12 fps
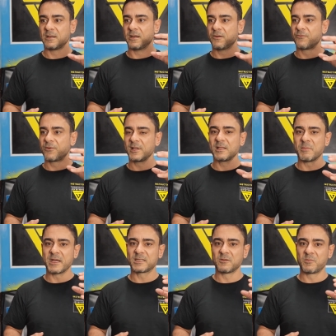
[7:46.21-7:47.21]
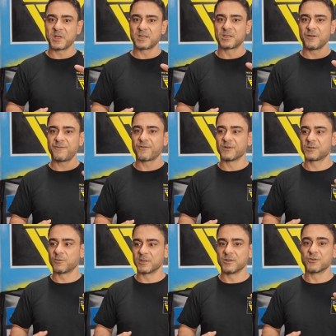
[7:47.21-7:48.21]
It really makes a big difference
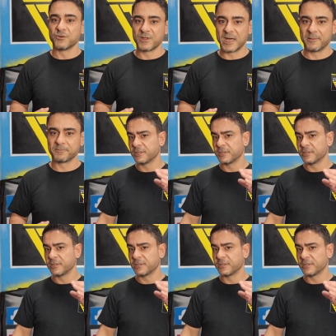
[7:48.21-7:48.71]
when you do that.